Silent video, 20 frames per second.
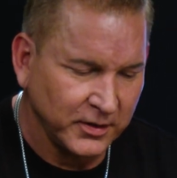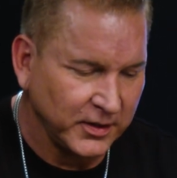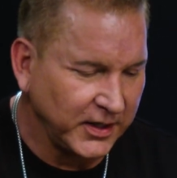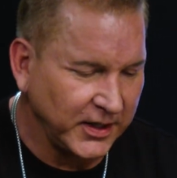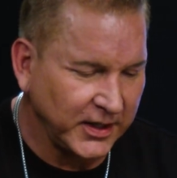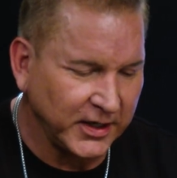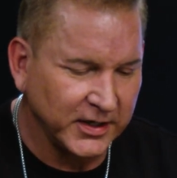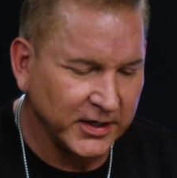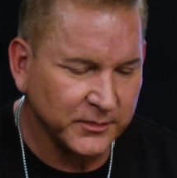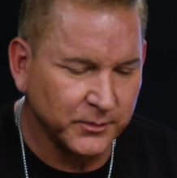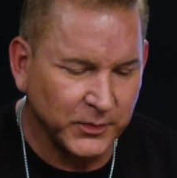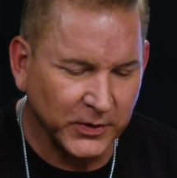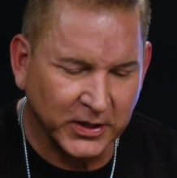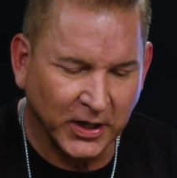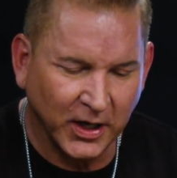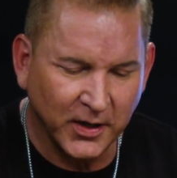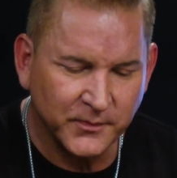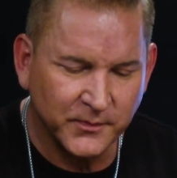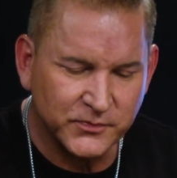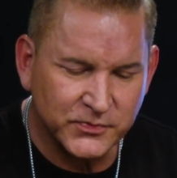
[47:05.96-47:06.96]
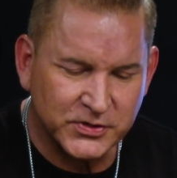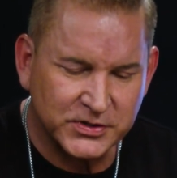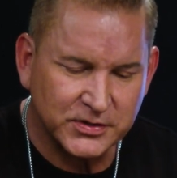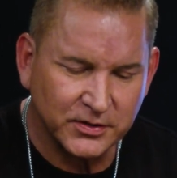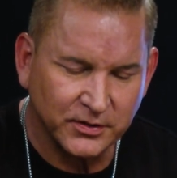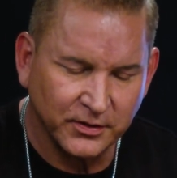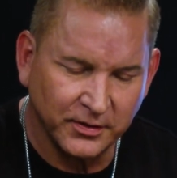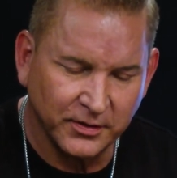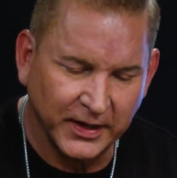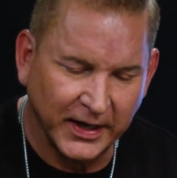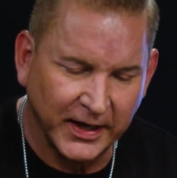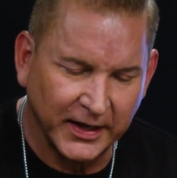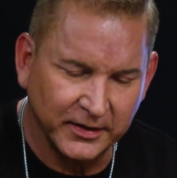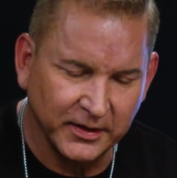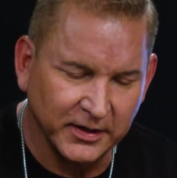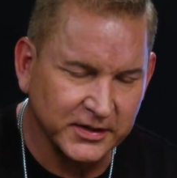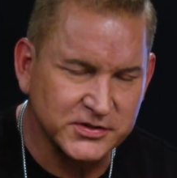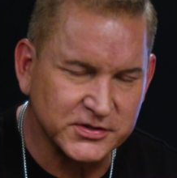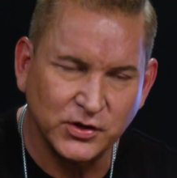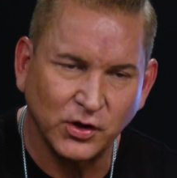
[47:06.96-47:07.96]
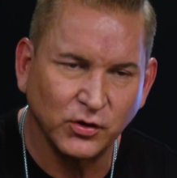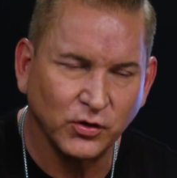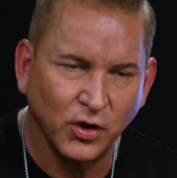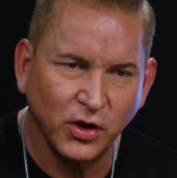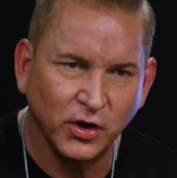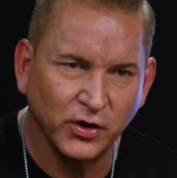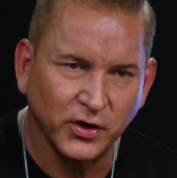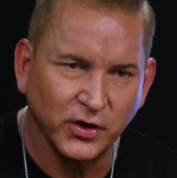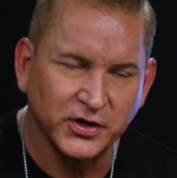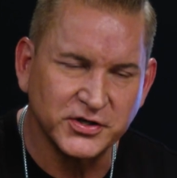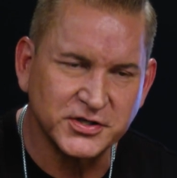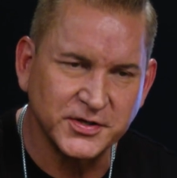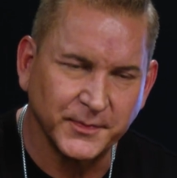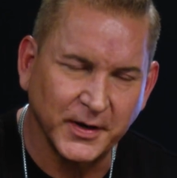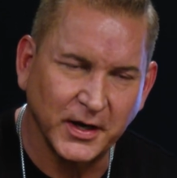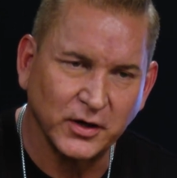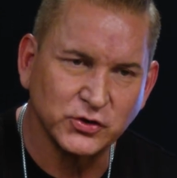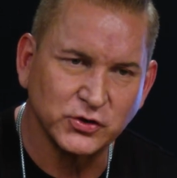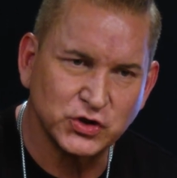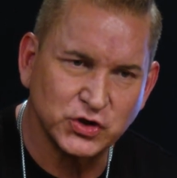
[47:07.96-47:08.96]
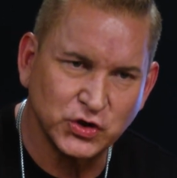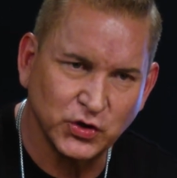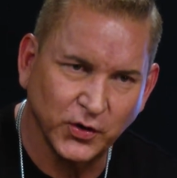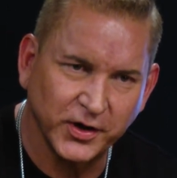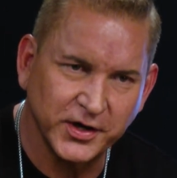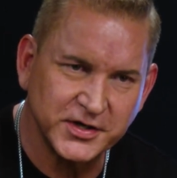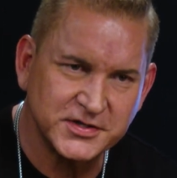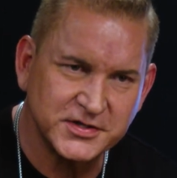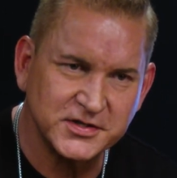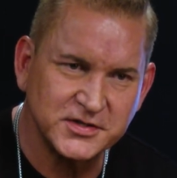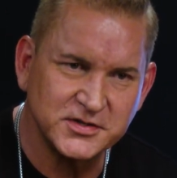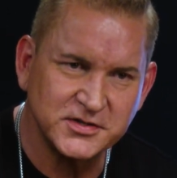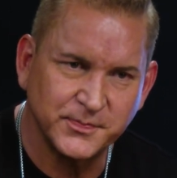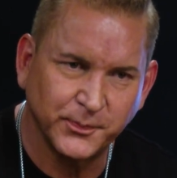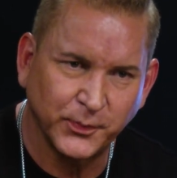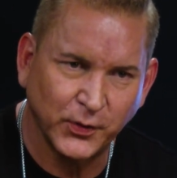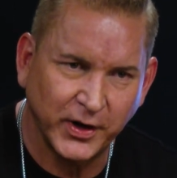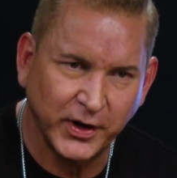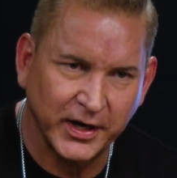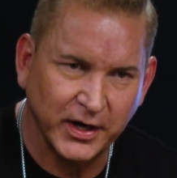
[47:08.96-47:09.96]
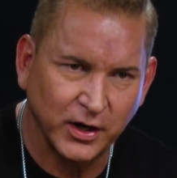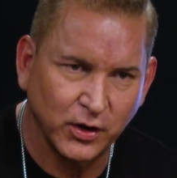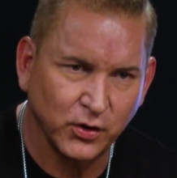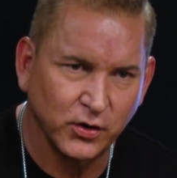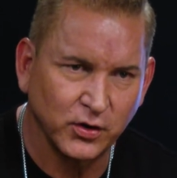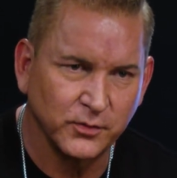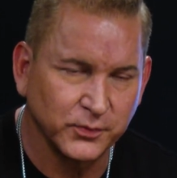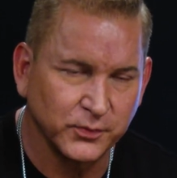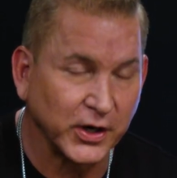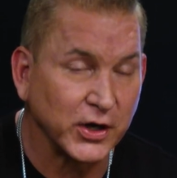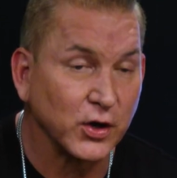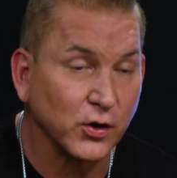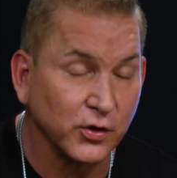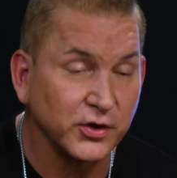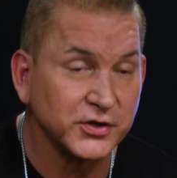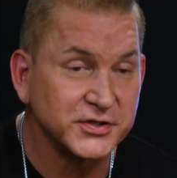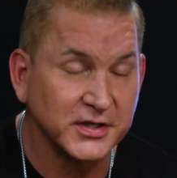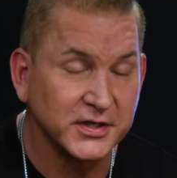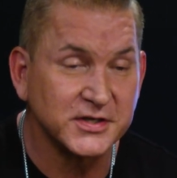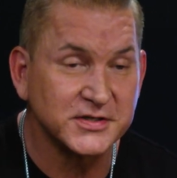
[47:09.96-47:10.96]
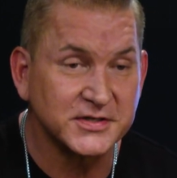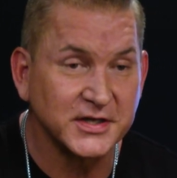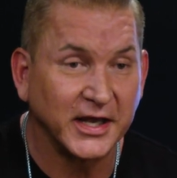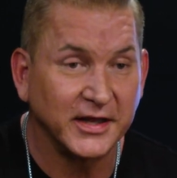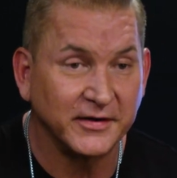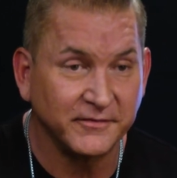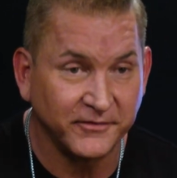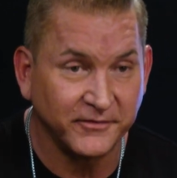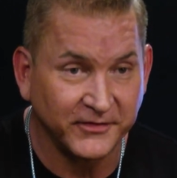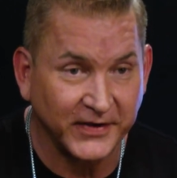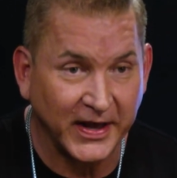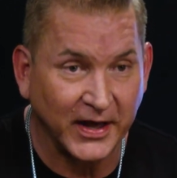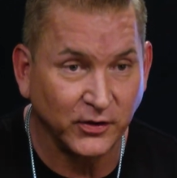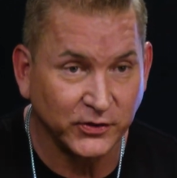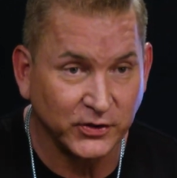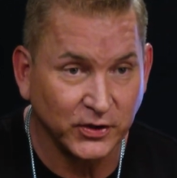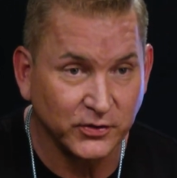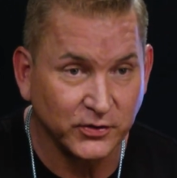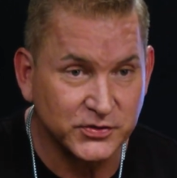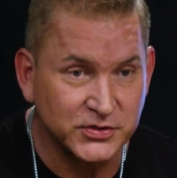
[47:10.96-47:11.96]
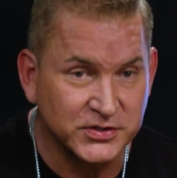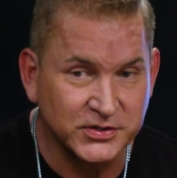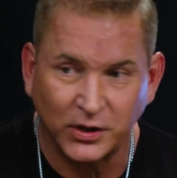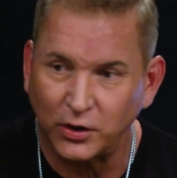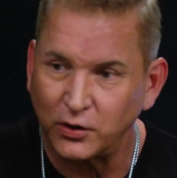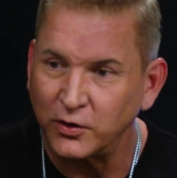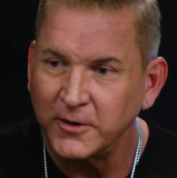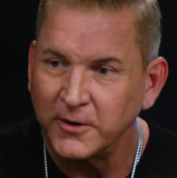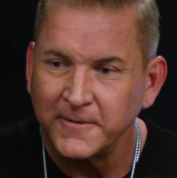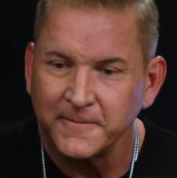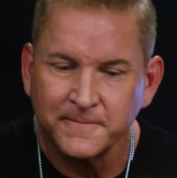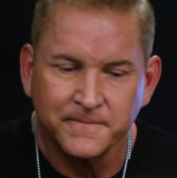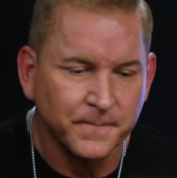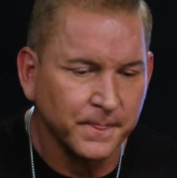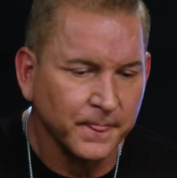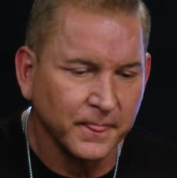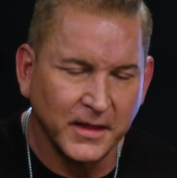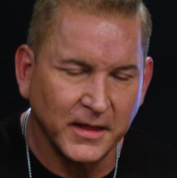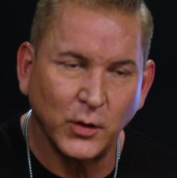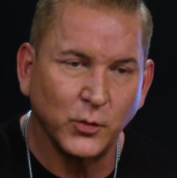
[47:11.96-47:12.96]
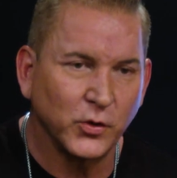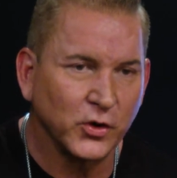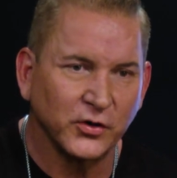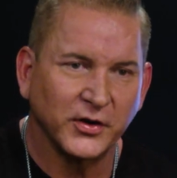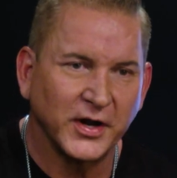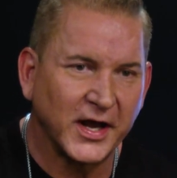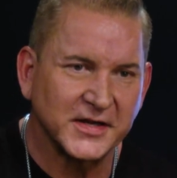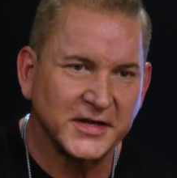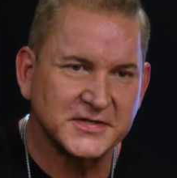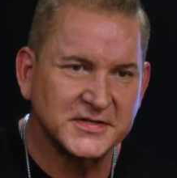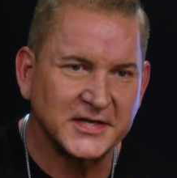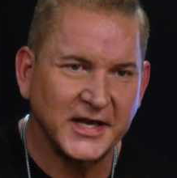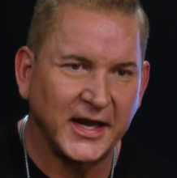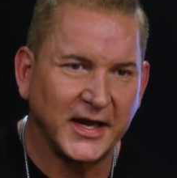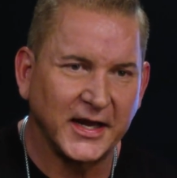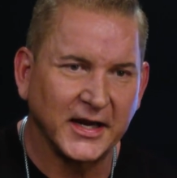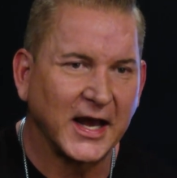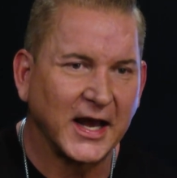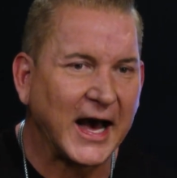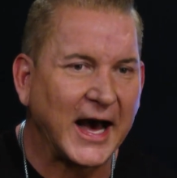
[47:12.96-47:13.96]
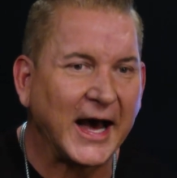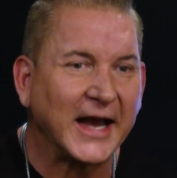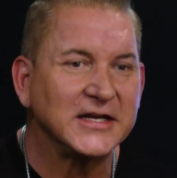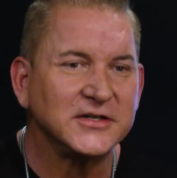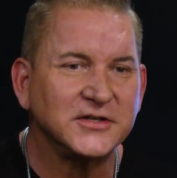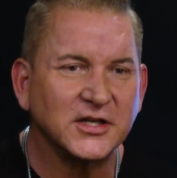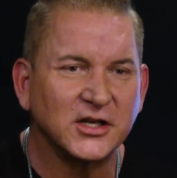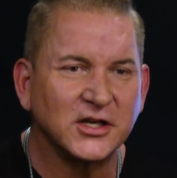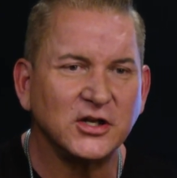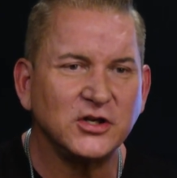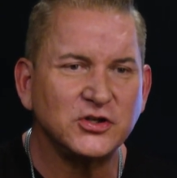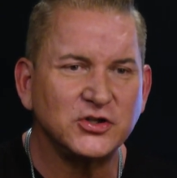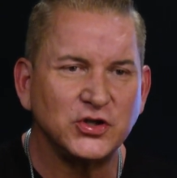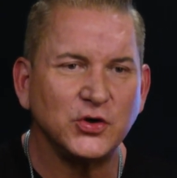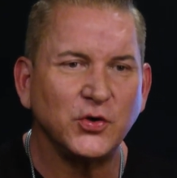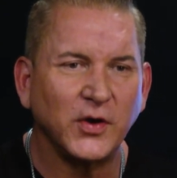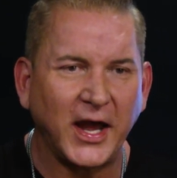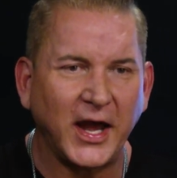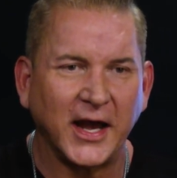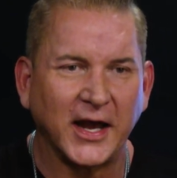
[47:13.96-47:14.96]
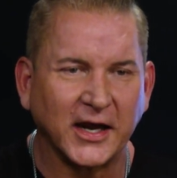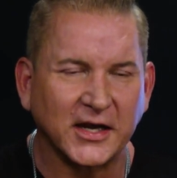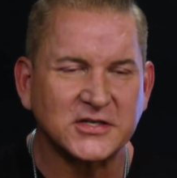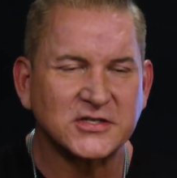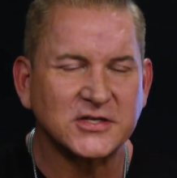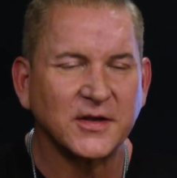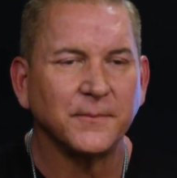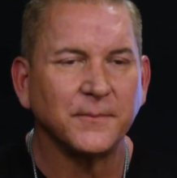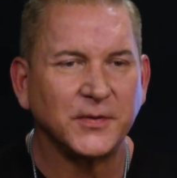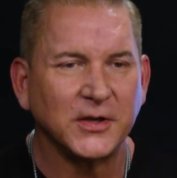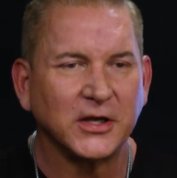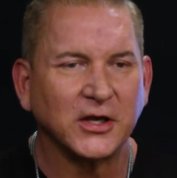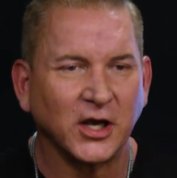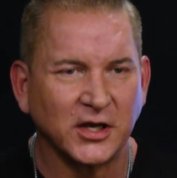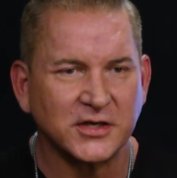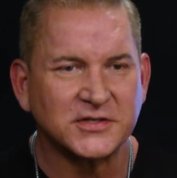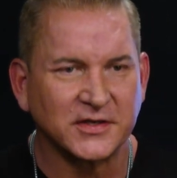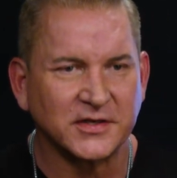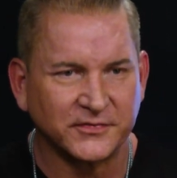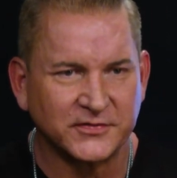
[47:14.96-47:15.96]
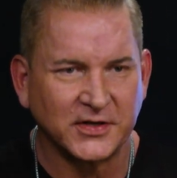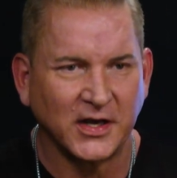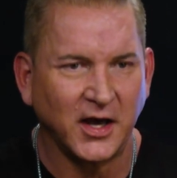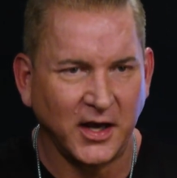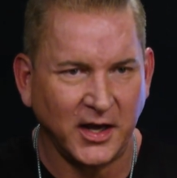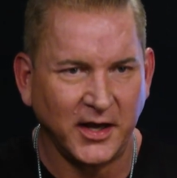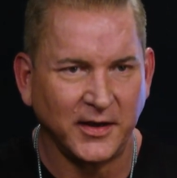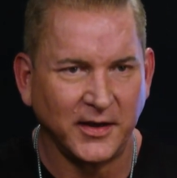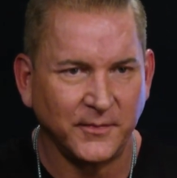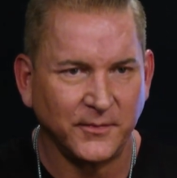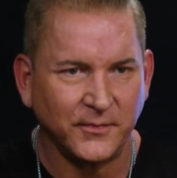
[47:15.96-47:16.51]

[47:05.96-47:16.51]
And it becomes that it's about choices, priorities, and values. So that we're not saying, I didn't do X because of time.